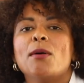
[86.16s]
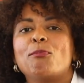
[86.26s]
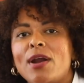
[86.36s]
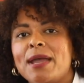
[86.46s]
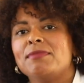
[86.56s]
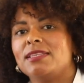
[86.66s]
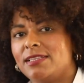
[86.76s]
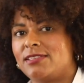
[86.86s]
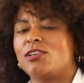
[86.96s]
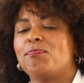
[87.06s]
Prime
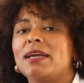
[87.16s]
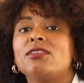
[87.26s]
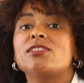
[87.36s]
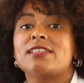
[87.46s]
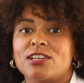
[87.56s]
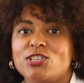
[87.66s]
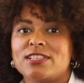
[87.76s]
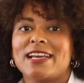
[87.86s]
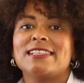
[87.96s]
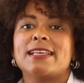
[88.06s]
Minister Pedro
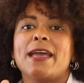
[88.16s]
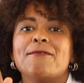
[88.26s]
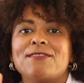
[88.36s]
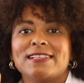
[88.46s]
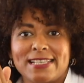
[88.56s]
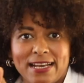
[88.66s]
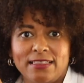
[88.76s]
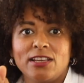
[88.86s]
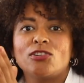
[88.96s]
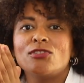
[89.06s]
Sánchez has
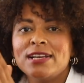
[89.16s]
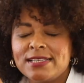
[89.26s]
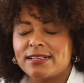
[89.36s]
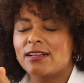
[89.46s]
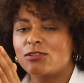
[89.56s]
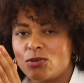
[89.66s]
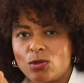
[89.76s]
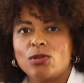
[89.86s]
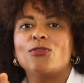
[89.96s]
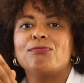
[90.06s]
emphasized the critical
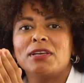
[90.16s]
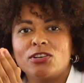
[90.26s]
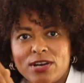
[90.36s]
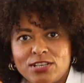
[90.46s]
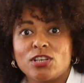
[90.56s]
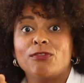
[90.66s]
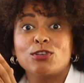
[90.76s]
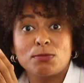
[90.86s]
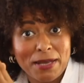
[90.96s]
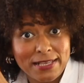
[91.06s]
role of migration
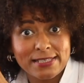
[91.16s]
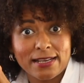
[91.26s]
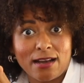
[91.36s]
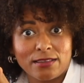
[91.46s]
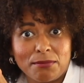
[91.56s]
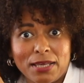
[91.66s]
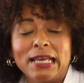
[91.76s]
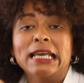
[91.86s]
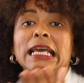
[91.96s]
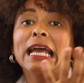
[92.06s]
for Spain's economy
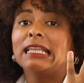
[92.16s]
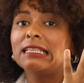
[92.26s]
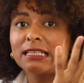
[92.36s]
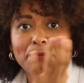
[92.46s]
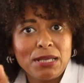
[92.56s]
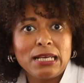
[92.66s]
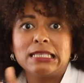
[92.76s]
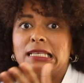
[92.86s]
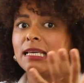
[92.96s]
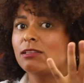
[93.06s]
and
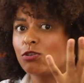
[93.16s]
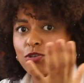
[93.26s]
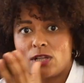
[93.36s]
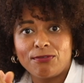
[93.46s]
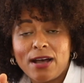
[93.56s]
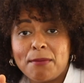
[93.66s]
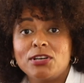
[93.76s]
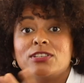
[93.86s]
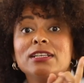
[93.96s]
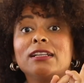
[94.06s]
stability and social
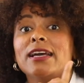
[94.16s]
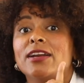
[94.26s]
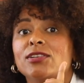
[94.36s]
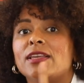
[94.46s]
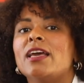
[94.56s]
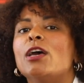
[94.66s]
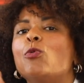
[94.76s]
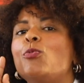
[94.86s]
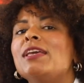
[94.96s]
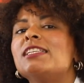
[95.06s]
fabric, declaring,
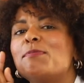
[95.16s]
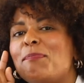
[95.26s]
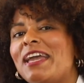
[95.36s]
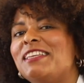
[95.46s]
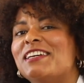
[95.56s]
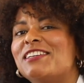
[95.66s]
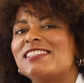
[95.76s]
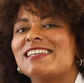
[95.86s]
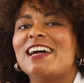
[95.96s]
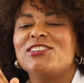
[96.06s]
"We
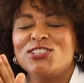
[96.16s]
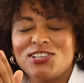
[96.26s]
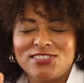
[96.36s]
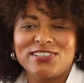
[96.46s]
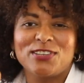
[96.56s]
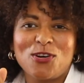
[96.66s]
Spaniards are children